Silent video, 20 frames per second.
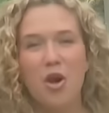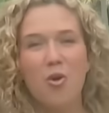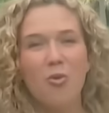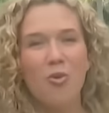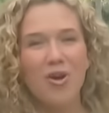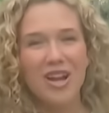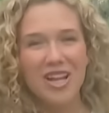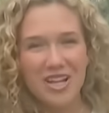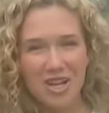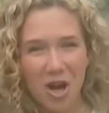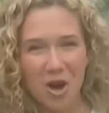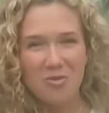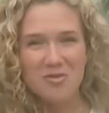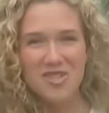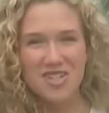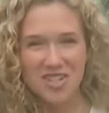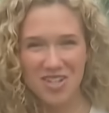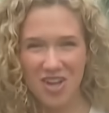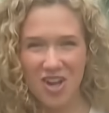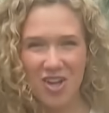When it comes
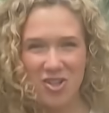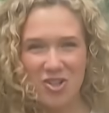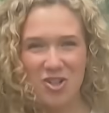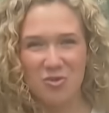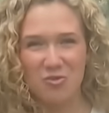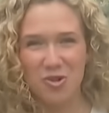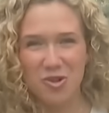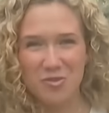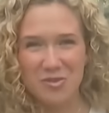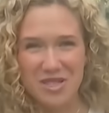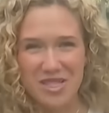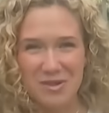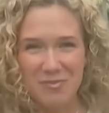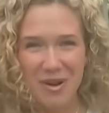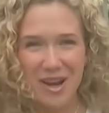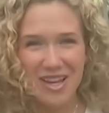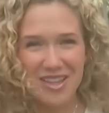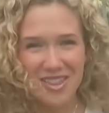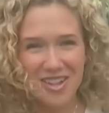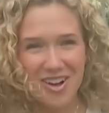to catching Burmese
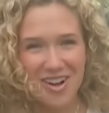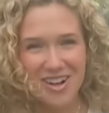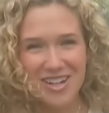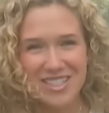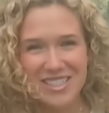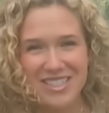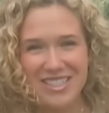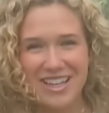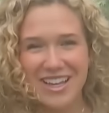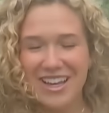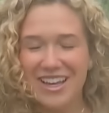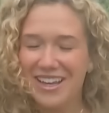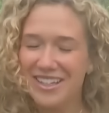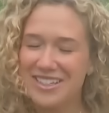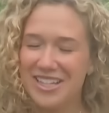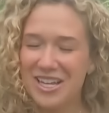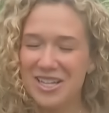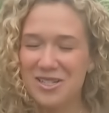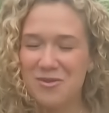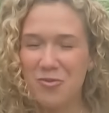pythons,
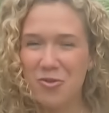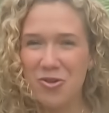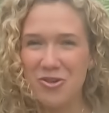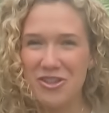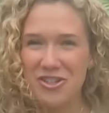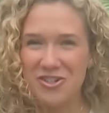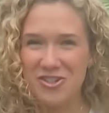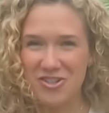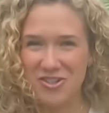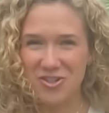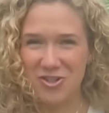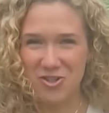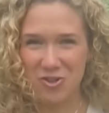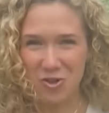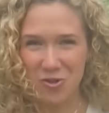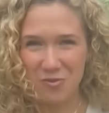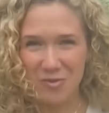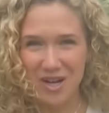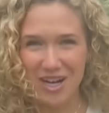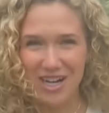takes more than just a
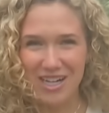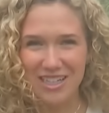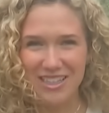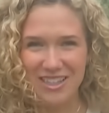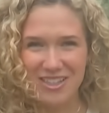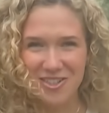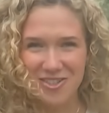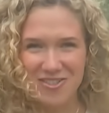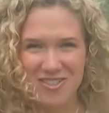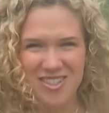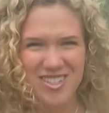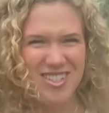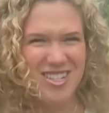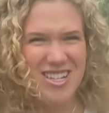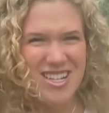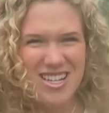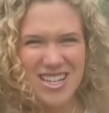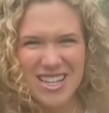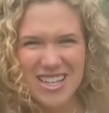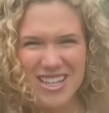sharp eye. They're
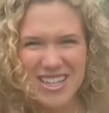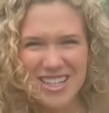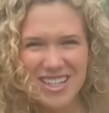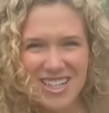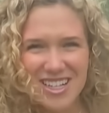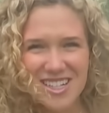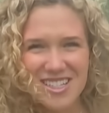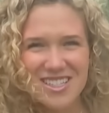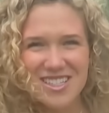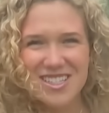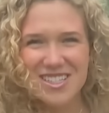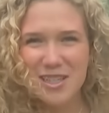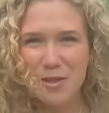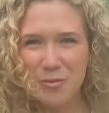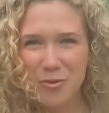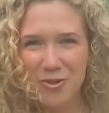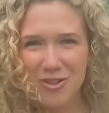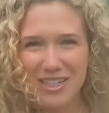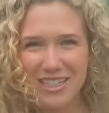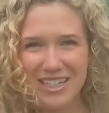sneaky,
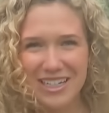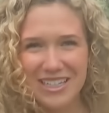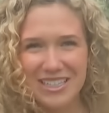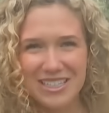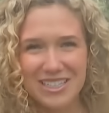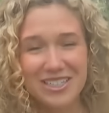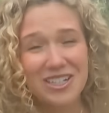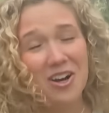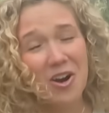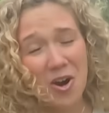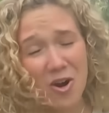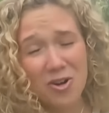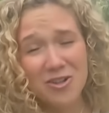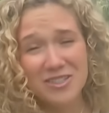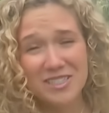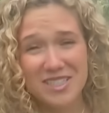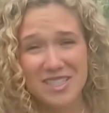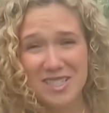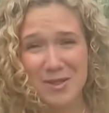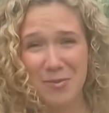slippery, and hard
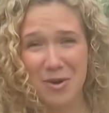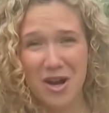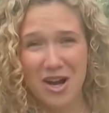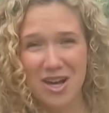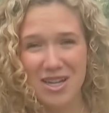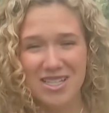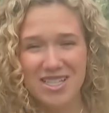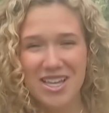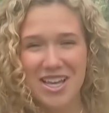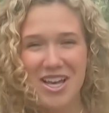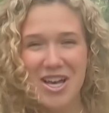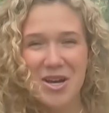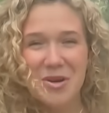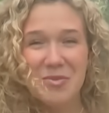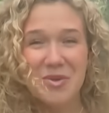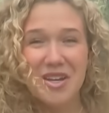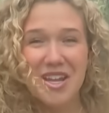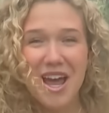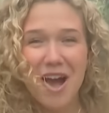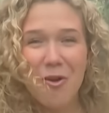to spot.
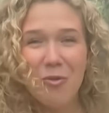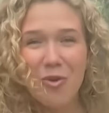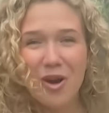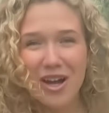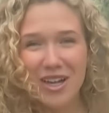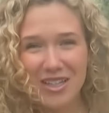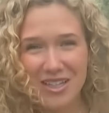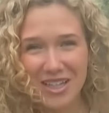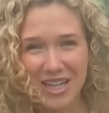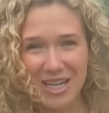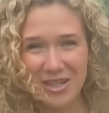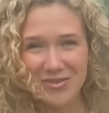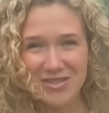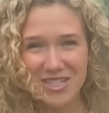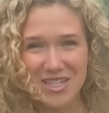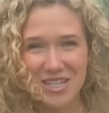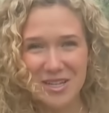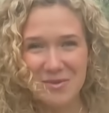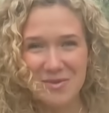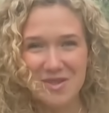But now wildlife
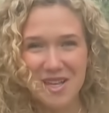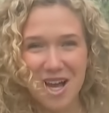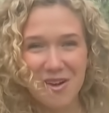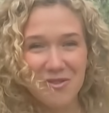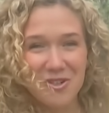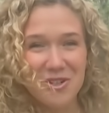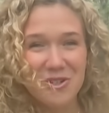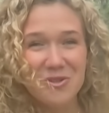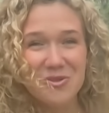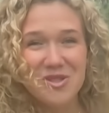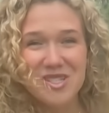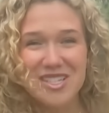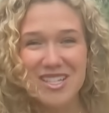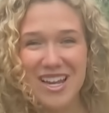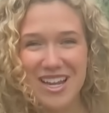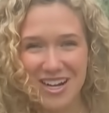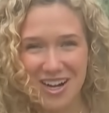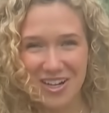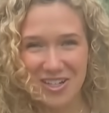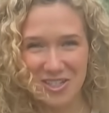teams have a new
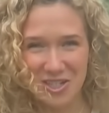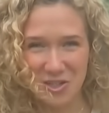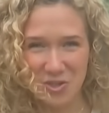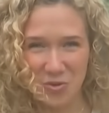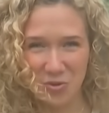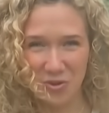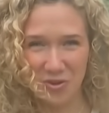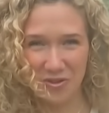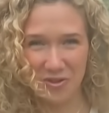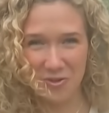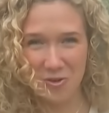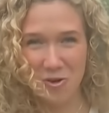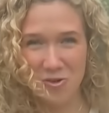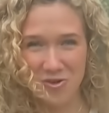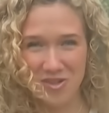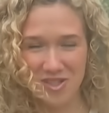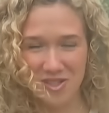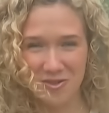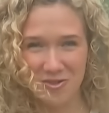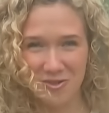snake hunting tool in their
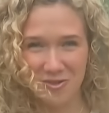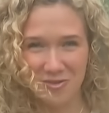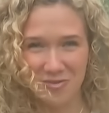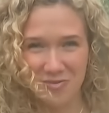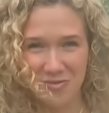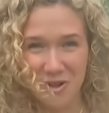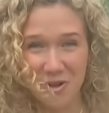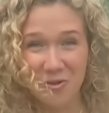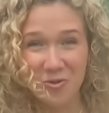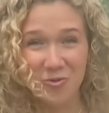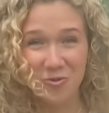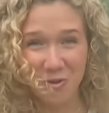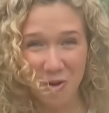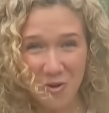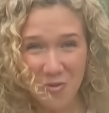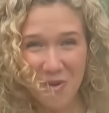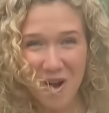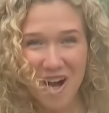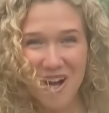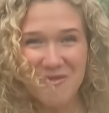arsenal
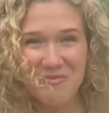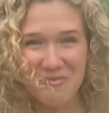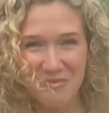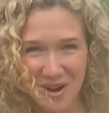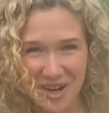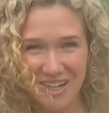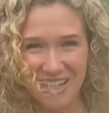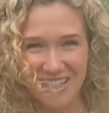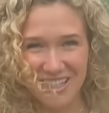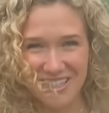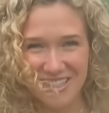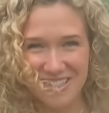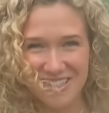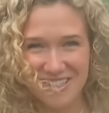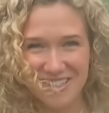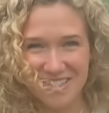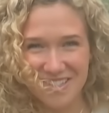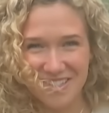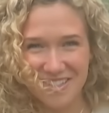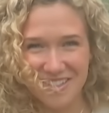robot
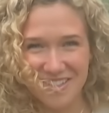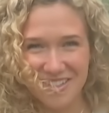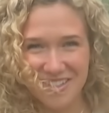bunnies.